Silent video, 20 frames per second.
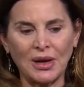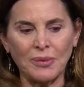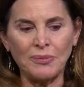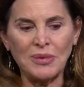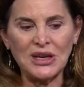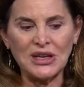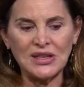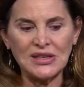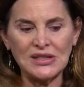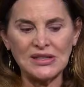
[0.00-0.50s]

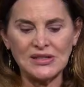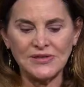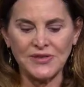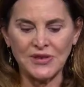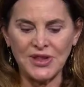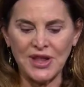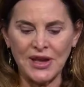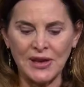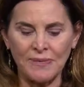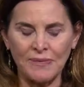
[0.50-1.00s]
Because
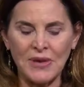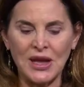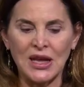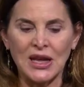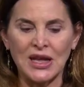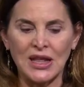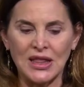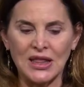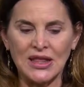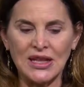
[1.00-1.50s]
for them,
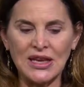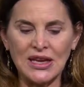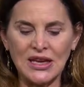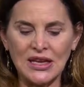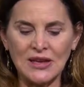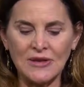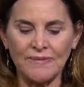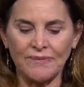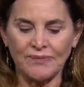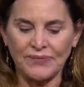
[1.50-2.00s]

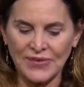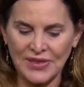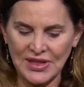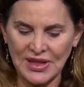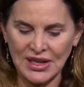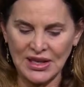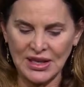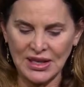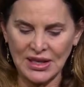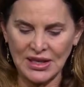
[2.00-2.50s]

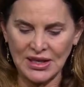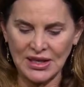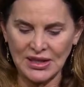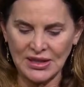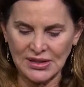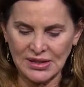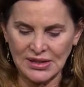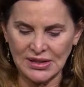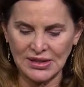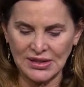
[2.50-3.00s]
the
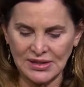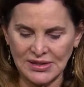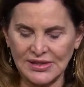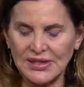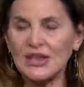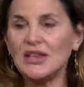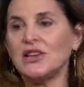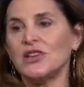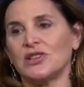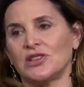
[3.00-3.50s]

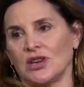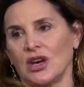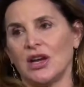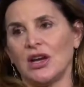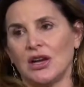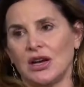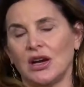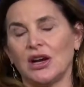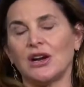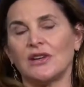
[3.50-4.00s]
siege
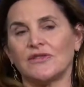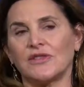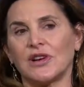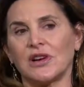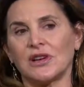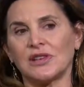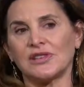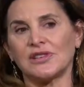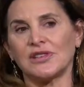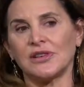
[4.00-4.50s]
of
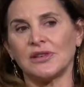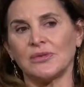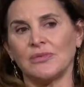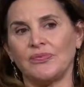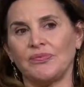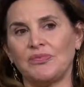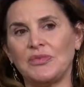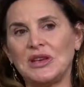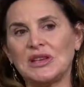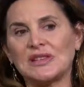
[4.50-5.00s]
Gaza
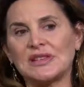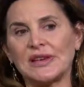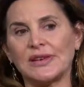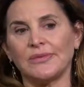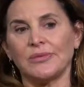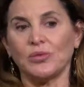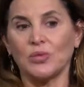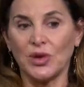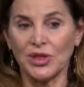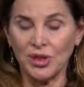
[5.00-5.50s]
means that
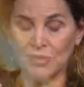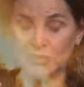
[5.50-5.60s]
when